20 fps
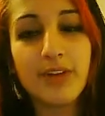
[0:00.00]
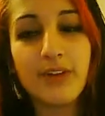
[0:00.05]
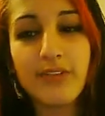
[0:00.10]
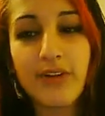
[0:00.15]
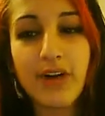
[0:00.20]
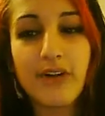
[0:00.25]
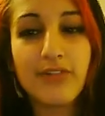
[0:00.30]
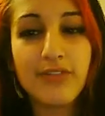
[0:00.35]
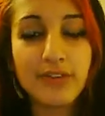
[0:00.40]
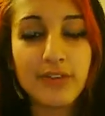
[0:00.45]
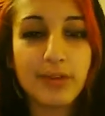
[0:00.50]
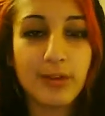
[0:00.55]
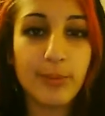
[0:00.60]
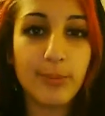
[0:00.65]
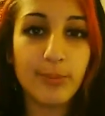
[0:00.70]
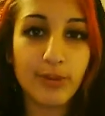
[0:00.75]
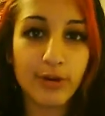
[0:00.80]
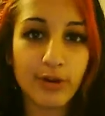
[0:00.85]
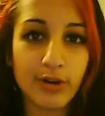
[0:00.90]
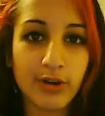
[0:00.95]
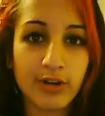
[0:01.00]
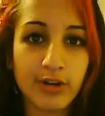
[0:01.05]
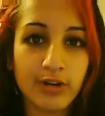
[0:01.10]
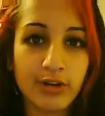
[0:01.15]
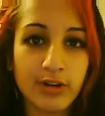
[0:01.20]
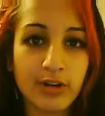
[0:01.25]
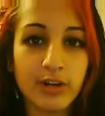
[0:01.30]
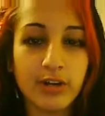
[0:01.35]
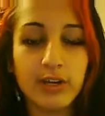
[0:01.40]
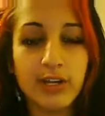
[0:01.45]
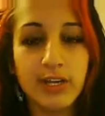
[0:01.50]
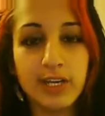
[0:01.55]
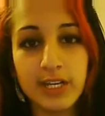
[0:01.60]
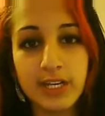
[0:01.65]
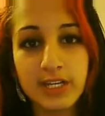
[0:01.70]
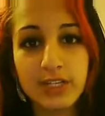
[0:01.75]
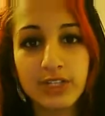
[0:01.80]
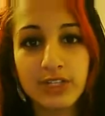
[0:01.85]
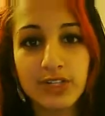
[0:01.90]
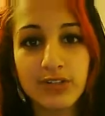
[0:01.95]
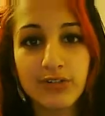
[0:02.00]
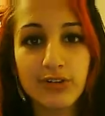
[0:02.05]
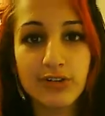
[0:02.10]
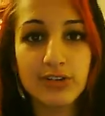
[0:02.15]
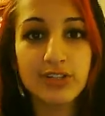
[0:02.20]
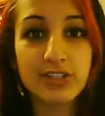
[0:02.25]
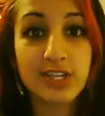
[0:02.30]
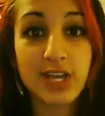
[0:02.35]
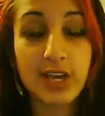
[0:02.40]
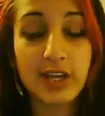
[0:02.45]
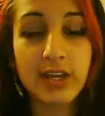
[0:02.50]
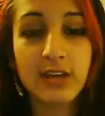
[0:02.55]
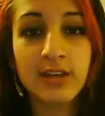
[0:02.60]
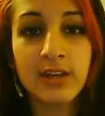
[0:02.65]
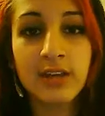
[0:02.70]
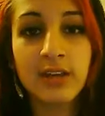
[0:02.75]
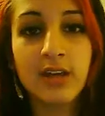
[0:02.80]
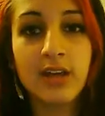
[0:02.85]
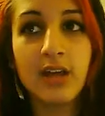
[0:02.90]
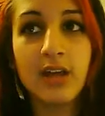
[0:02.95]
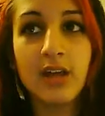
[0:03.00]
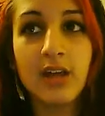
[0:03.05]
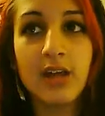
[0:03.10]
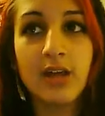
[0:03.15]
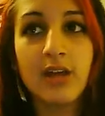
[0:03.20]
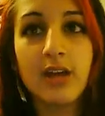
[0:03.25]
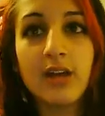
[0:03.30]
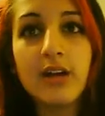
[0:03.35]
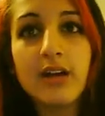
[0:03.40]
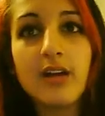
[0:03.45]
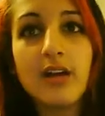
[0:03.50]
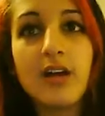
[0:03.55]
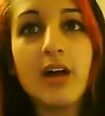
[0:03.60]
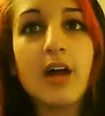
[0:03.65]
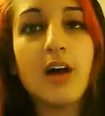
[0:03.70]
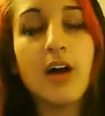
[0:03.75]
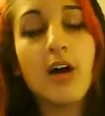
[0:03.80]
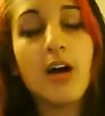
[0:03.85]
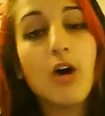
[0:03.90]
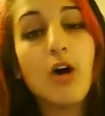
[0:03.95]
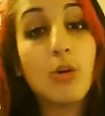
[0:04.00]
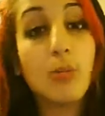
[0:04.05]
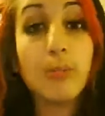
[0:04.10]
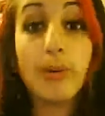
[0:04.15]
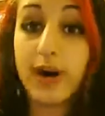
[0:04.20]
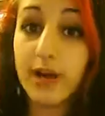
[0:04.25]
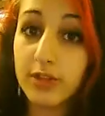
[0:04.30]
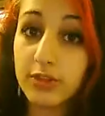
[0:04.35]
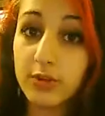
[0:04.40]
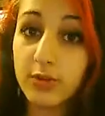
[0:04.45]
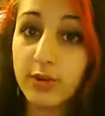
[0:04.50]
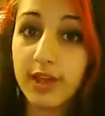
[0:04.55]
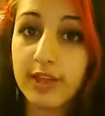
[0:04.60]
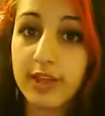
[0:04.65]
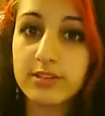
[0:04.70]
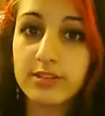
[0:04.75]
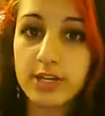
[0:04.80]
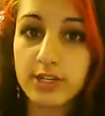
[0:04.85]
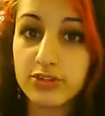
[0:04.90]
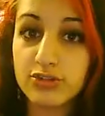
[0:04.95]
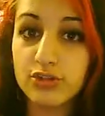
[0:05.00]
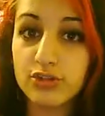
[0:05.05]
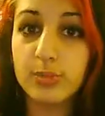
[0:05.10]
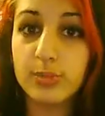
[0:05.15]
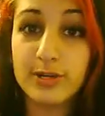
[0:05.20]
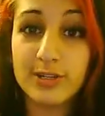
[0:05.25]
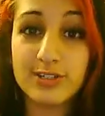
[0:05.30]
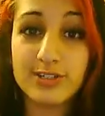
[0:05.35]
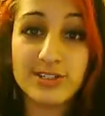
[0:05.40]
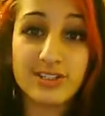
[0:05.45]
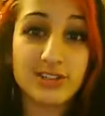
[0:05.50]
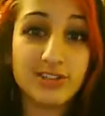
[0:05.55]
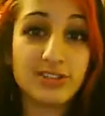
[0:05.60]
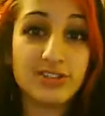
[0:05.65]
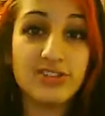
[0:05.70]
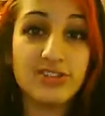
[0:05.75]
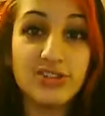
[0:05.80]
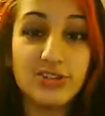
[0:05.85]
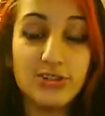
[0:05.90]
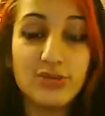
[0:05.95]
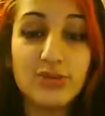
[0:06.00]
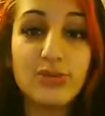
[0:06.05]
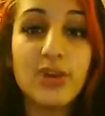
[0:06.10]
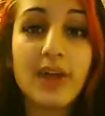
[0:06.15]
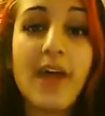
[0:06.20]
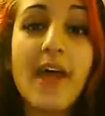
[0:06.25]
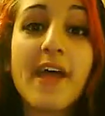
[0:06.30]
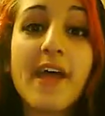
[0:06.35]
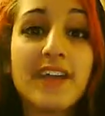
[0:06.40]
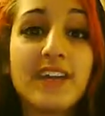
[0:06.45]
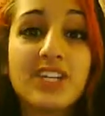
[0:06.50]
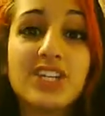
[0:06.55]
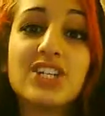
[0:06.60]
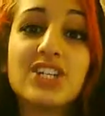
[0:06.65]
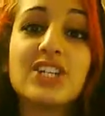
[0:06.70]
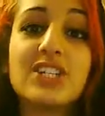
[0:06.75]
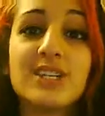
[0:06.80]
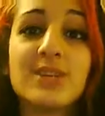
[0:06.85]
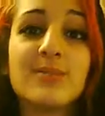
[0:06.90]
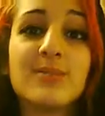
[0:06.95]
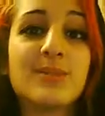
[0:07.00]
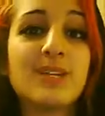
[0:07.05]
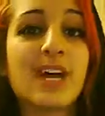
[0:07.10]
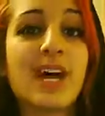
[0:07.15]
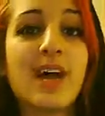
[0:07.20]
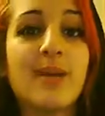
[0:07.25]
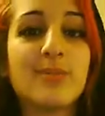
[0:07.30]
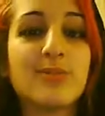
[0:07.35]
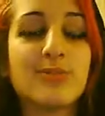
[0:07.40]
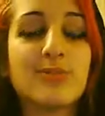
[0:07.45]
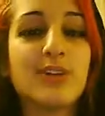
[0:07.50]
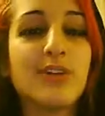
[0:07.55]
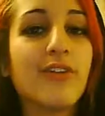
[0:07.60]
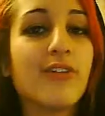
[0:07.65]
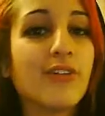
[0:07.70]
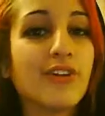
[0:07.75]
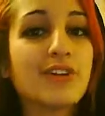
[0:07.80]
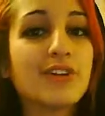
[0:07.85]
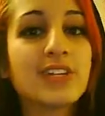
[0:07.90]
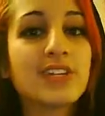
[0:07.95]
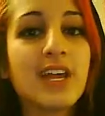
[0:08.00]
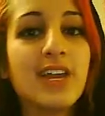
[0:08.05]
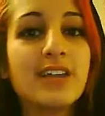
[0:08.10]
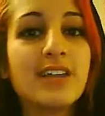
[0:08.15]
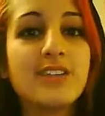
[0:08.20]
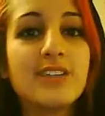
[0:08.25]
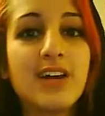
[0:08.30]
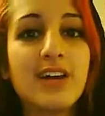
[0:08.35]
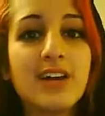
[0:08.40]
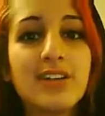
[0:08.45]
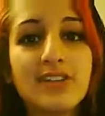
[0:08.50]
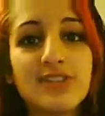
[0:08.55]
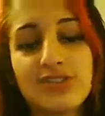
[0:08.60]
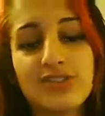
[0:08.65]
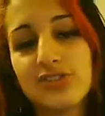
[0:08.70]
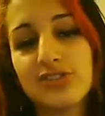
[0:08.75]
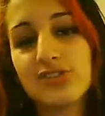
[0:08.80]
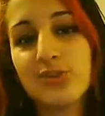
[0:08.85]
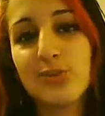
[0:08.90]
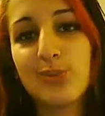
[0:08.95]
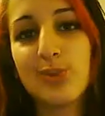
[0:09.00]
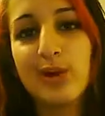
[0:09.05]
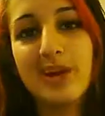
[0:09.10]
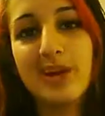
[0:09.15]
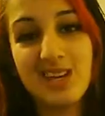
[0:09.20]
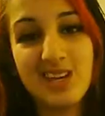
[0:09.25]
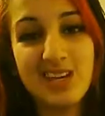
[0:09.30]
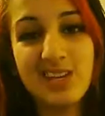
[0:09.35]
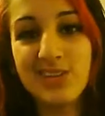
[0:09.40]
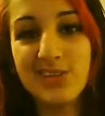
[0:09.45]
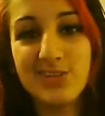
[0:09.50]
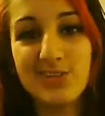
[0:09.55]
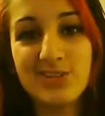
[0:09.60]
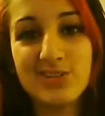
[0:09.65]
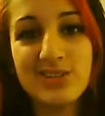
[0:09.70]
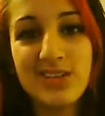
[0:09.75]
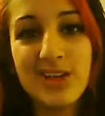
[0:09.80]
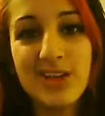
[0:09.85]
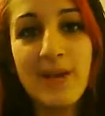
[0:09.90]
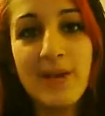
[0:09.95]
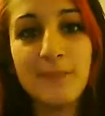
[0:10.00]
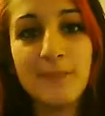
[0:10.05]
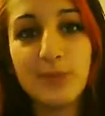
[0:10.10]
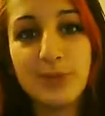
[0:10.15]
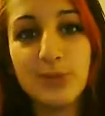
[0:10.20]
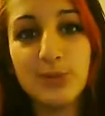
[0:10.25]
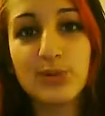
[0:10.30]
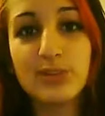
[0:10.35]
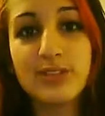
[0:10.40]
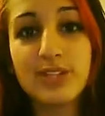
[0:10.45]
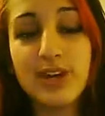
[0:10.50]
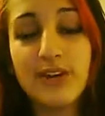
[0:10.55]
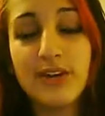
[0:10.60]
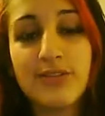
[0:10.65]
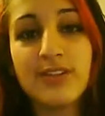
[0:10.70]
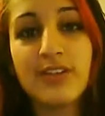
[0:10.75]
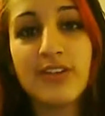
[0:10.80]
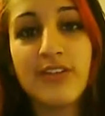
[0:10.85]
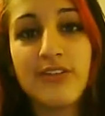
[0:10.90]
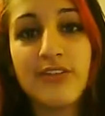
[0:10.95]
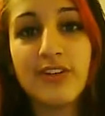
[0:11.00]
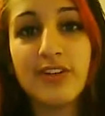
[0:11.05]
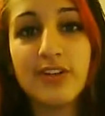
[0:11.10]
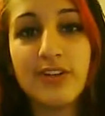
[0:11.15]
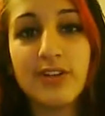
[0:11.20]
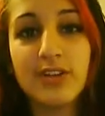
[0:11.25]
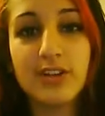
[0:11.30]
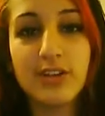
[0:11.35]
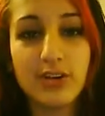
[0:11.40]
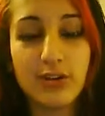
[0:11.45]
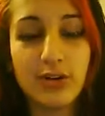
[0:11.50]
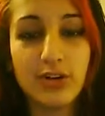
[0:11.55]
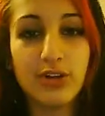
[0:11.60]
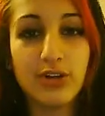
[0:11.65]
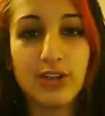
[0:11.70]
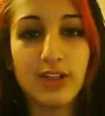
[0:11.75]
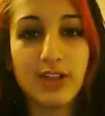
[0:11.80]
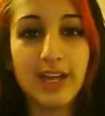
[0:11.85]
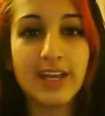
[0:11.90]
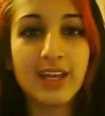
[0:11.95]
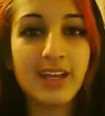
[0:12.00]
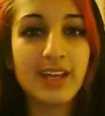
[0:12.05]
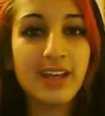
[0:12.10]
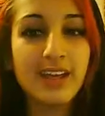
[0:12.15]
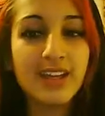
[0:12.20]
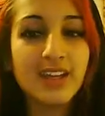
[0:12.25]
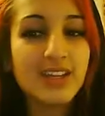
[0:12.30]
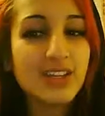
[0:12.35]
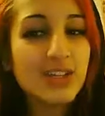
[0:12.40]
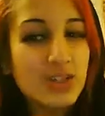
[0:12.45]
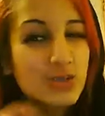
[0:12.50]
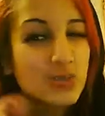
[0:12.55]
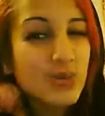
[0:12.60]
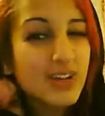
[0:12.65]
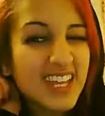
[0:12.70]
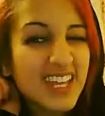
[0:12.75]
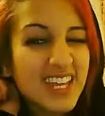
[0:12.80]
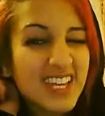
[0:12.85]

I feel a burn or an itch for a second. Oh, by the way, industrial piercings do get itchy sometimes. When you first get it done, it's just the way it heals. you will definitely feel a little like you just want to